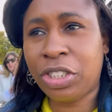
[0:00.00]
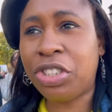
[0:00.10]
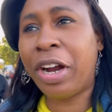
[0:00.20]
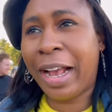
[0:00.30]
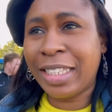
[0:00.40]

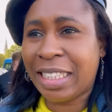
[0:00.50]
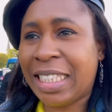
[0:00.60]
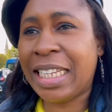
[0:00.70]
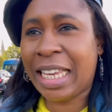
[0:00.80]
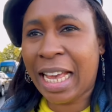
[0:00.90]
try
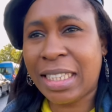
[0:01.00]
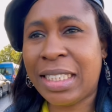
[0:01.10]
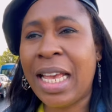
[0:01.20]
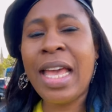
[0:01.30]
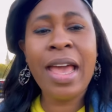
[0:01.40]
to get
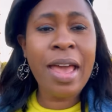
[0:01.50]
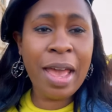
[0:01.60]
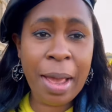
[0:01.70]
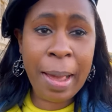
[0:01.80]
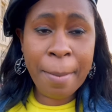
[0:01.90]

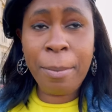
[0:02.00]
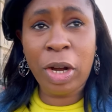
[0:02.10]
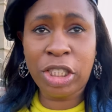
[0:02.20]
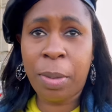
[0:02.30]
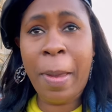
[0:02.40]
a
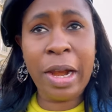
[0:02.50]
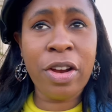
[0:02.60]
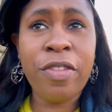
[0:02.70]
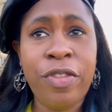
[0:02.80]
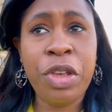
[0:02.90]
much
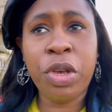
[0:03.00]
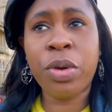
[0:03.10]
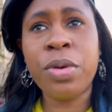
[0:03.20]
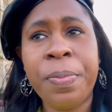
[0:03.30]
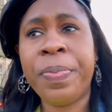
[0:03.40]
better
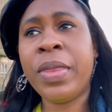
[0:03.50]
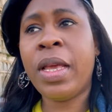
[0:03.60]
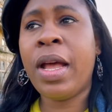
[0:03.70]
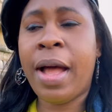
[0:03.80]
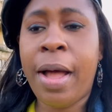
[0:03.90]
view
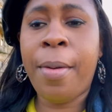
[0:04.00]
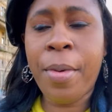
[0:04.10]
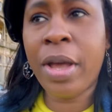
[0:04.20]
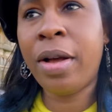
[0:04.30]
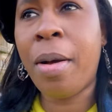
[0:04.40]
um,
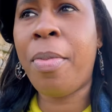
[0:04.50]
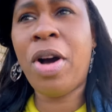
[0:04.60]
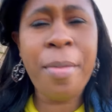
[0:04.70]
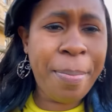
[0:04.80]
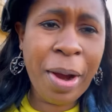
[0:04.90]

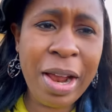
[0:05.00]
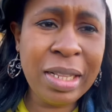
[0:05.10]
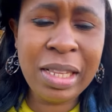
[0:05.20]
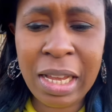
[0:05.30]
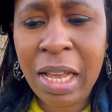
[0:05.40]
but
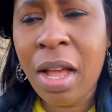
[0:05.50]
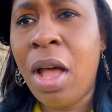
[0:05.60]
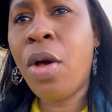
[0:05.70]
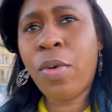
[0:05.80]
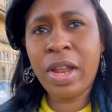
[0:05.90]
apparently
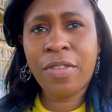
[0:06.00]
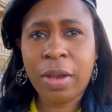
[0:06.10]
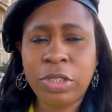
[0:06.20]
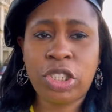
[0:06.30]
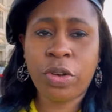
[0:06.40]
whenever
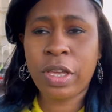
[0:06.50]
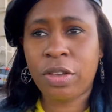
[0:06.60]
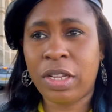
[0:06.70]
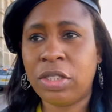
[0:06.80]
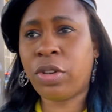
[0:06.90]
I'm showing you
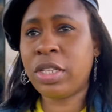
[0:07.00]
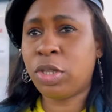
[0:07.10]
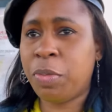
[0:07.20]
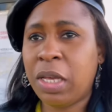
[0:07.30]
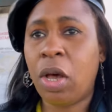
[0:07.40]
there's going to
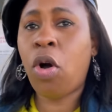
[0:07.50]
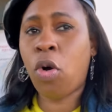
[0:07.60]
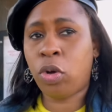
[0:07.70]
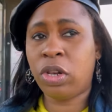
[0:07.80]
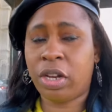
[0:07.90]
be a
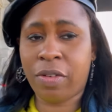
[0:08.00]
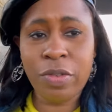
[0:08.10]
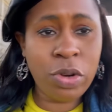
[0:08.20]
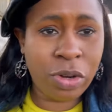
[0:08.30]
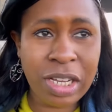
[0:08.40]
whole lot of
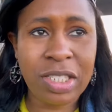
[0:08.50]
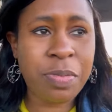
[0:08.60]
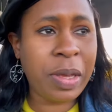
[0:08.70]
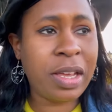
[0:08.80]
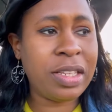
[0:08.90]
noise
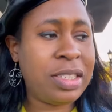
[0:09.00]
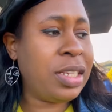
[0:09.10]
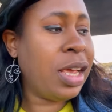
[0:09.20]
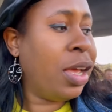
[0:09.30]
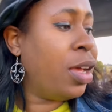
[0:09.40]
because
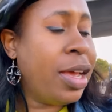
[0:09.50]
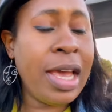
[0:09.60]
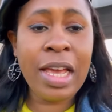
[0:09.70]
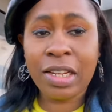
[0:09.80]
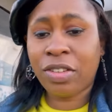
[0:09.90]

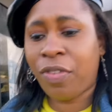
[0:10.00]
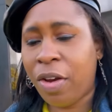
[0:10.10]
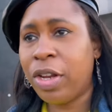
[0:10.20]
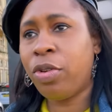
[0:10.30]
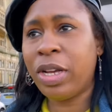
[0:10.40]
it is
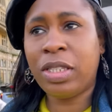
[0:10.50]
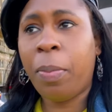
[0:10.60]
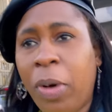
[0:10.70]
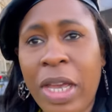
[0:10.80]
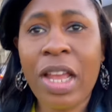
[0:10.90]
very noisy
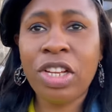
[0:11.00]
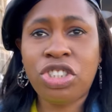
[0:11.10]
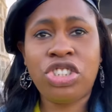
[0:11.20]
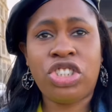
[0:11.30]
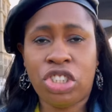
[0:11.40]
but it
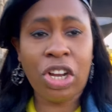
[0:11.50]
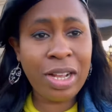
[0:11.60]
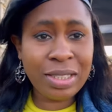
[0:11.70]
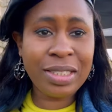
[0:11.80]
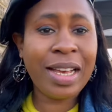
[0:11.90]
is
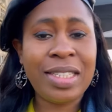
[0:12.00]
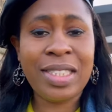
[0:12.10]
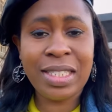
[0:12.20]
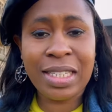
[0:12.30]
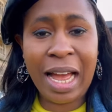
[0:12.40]
just a
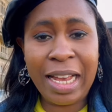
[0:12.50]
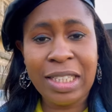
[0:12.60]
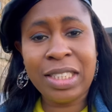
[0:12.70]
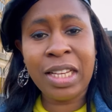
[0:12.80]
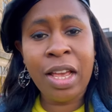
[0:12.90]

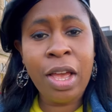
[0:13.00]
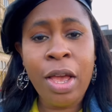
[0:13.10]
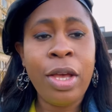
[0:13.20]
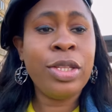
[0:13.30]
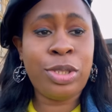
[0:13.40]
sight
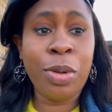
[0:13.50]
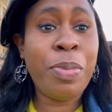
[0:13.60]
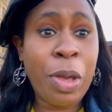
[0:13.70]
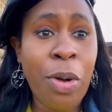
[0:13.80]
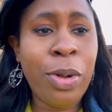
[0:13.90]
to
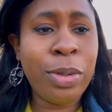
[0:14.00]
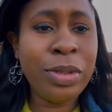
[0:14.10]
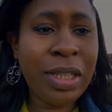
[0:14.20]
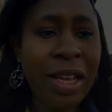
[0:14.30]
behold